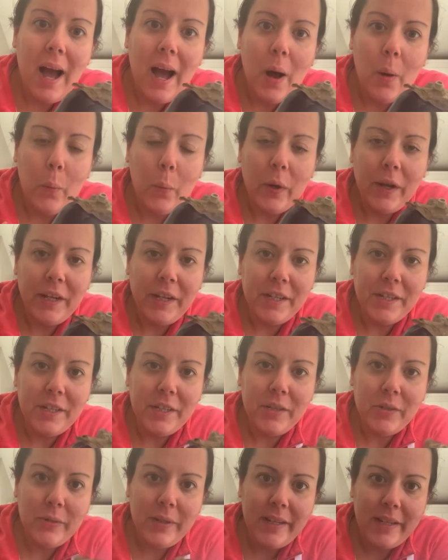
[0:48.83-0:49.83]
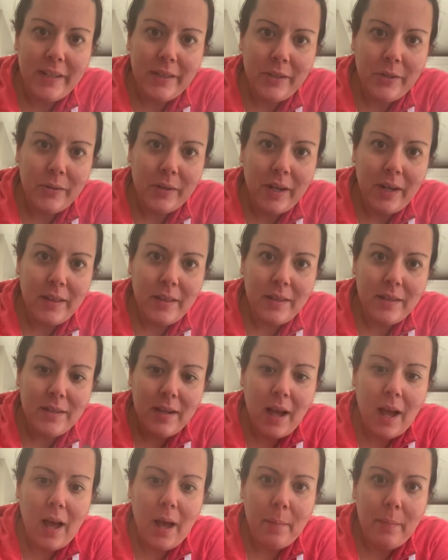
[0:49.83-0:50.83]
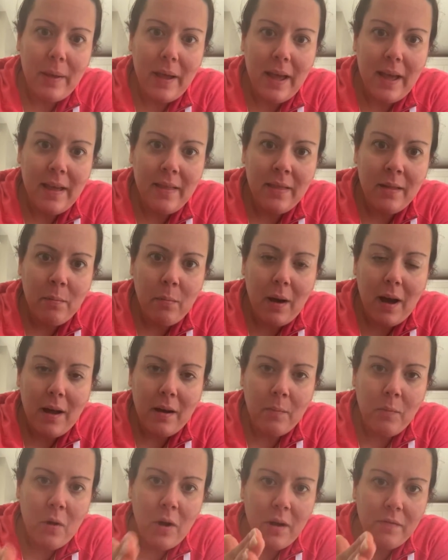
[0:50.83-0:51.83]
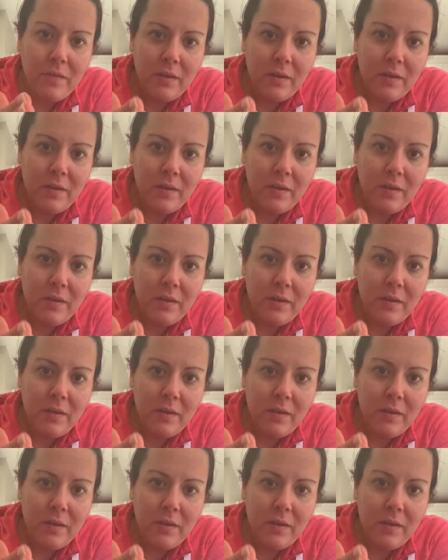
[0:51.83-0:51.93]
what you do is you cut the top and the bottom off,